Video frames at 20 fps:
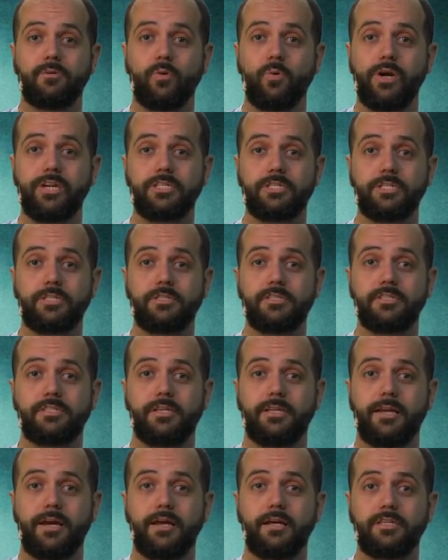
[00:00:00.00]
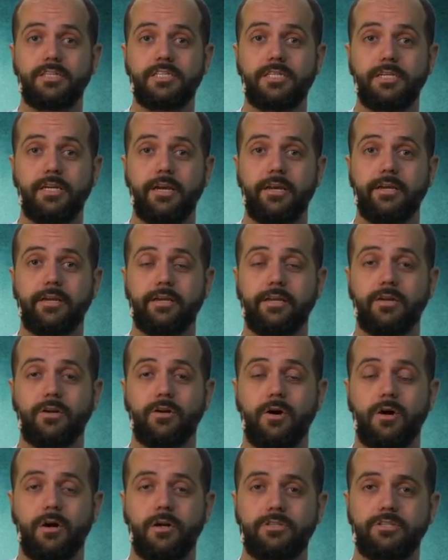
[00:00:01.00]
questions that LCA can
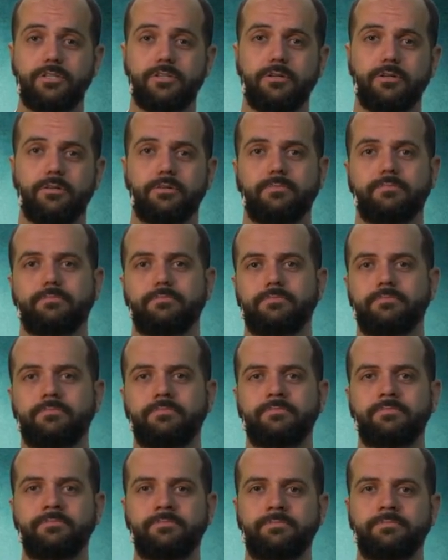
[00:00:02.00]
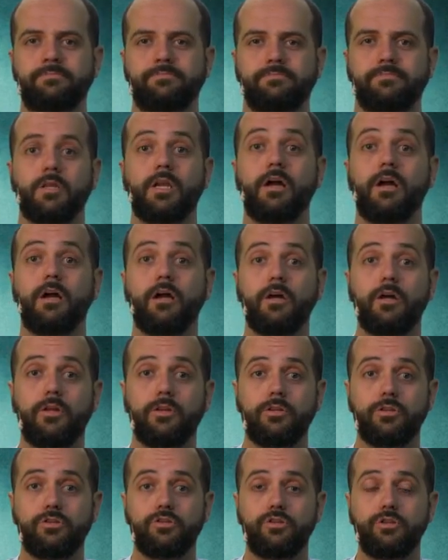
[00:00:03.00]
answer.
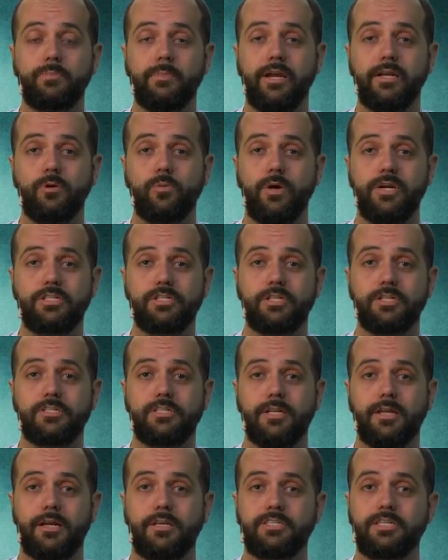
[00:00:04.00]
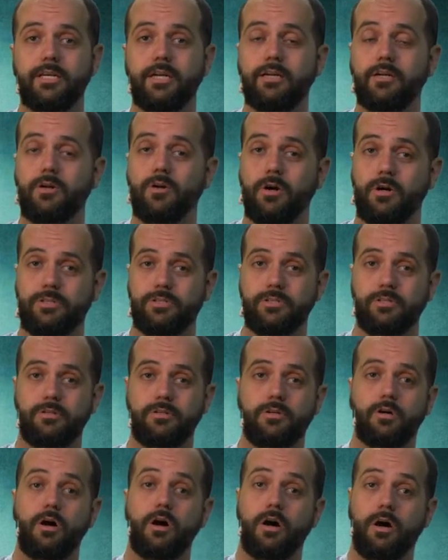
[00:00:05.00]
The two main questions that LCA can
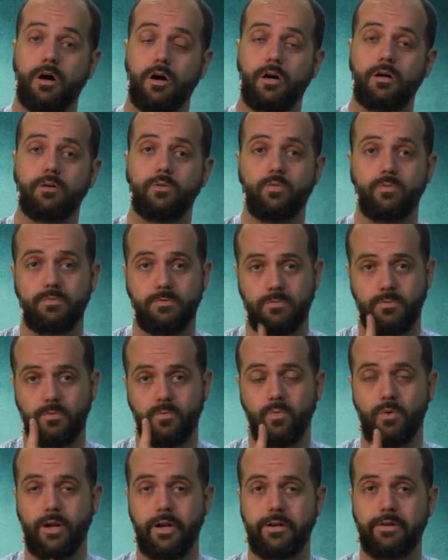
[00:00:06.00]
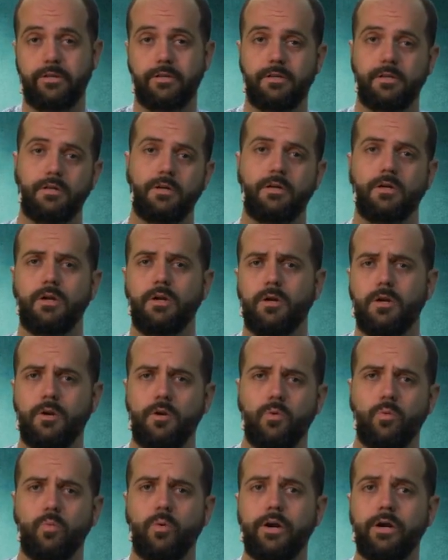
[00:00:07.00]
answer are, 1,
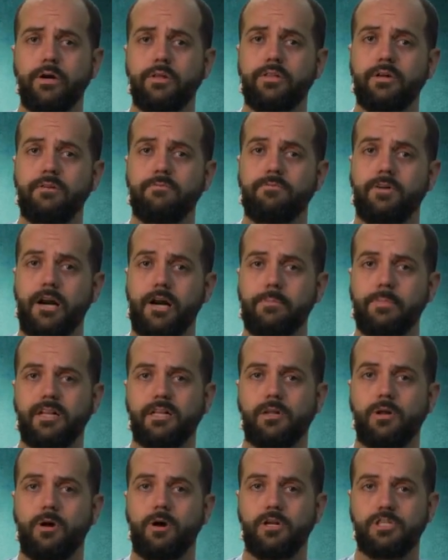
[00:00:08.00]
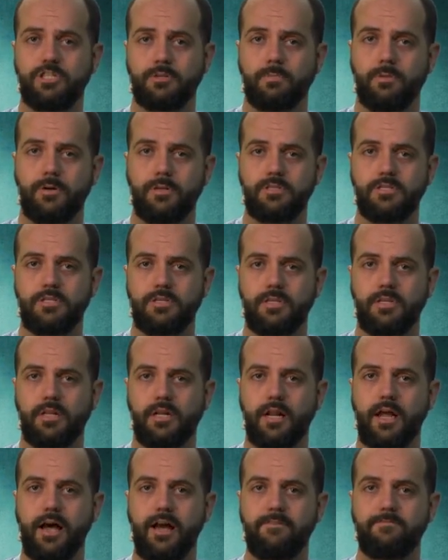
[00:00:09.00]
where are the environmental hotspots in the
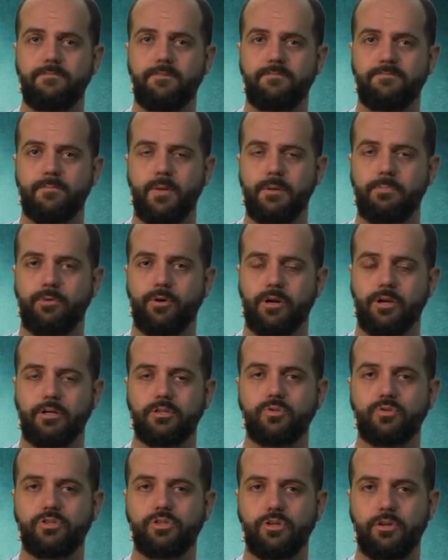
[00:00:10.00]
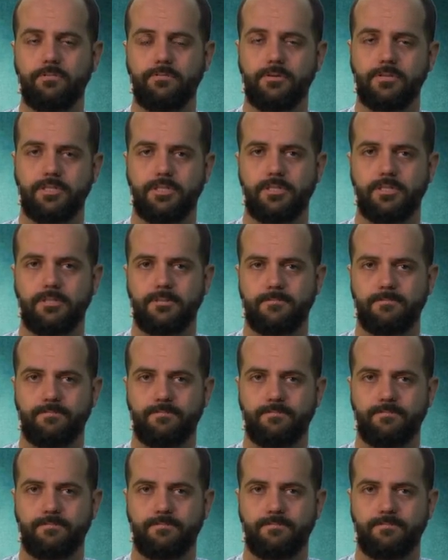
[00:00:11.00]
life of my product or service?